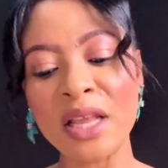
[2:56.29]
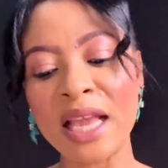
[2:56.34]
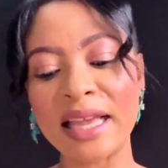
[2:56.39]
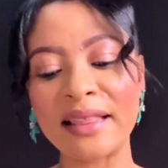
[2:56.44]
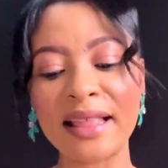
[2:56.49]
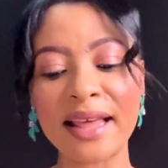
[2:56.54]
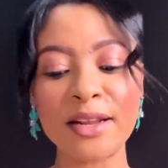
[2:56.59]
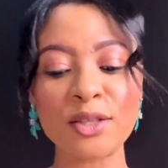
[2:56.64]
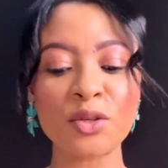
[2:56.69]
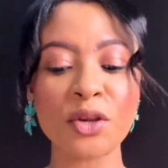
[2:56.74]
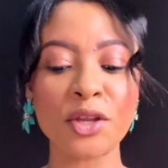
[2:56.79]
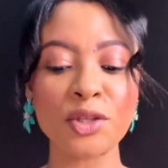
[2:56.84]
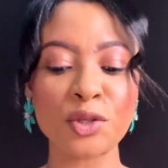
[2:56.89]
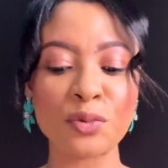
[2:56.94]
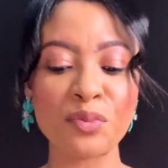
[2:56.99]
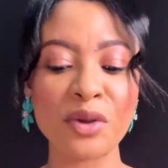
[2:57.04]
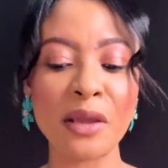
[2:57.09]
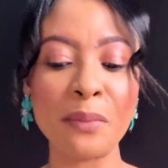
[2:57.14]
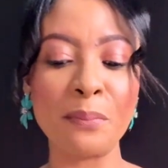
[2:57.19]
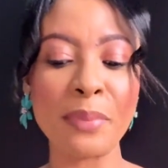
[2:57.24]
and that is going to
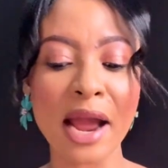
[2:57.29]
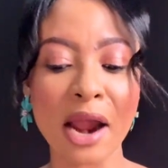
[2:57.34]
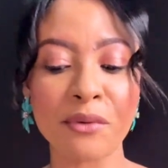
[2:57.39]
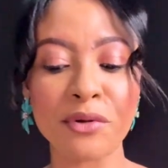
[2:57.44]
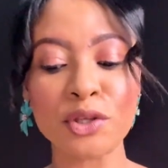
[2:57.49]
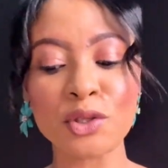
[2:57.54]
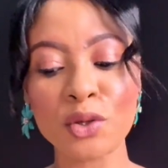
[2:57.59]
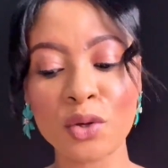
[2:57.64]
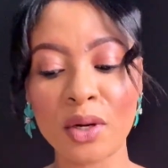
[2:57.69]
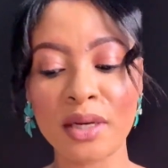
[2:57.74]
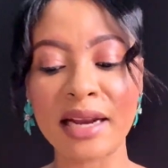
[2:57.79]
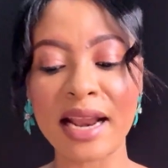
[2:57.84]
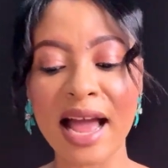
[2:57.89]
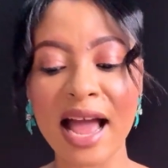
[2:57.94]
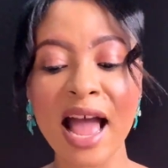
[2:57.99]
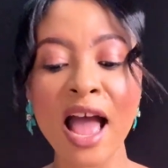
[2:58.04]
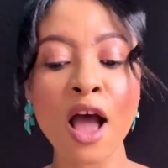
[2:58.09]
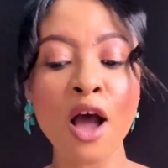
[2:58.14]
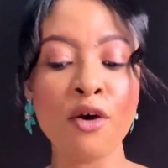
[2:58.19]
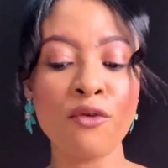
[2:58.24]
be Paris
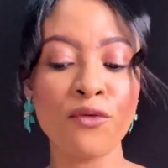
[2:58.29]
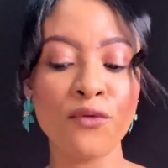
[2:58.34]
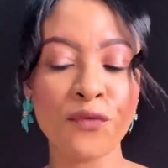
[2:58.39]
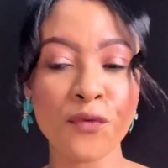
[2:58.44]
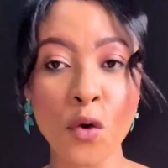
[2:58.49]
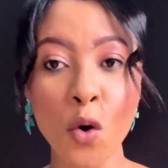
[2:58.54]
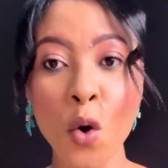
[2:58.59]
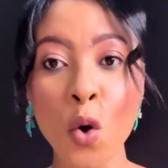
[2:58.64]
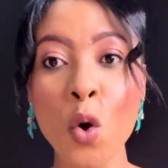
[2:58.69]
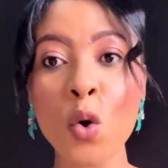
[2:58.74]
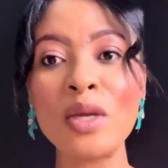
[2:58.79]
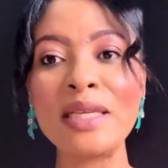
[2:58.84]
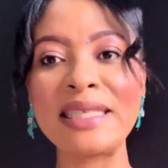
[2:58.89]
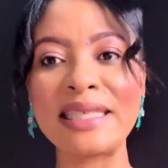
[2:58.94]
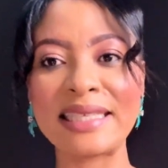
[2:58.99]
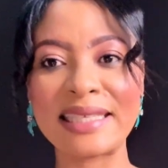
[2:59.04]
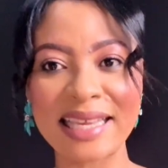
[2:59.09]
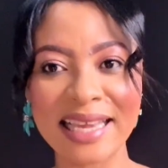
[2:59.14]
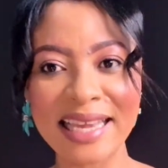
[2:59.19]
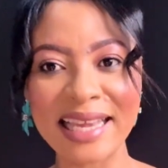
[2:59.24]
Corner Voux
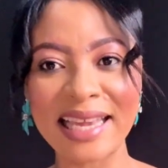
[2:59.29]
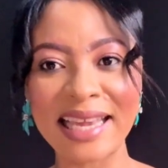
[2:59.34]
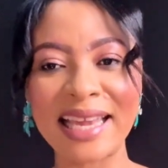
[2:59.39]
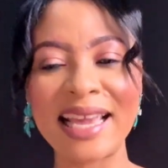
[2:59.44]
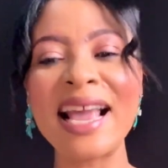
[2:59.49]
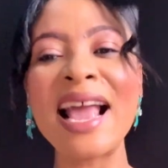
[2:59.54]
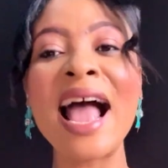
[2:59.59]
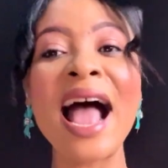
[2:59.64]
Zingy.